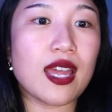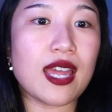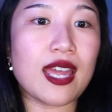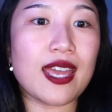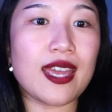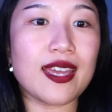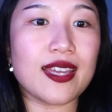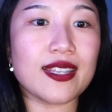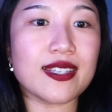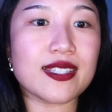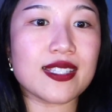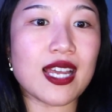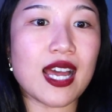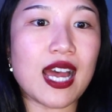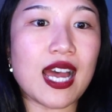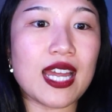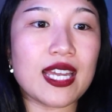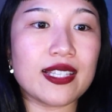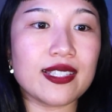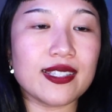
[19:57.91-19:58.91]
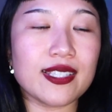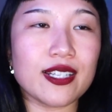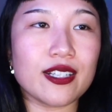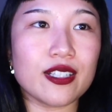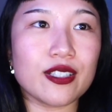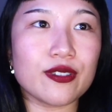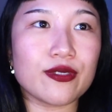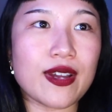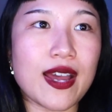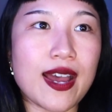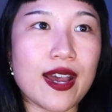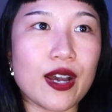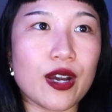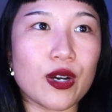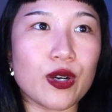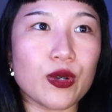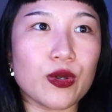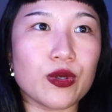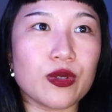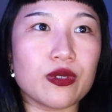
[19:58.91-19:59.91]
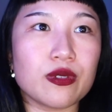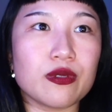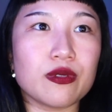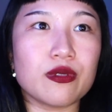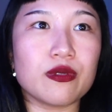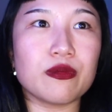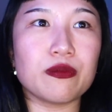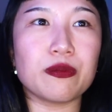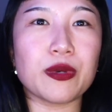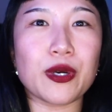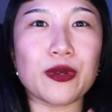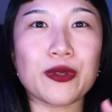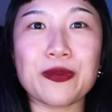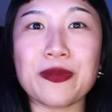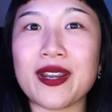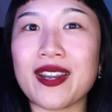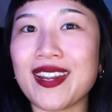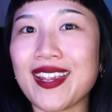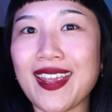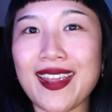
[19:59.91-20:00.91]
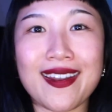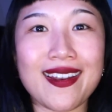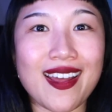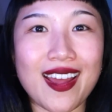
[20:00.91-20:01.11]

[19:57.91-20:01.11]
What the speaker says: And I love how both Mary-Kate and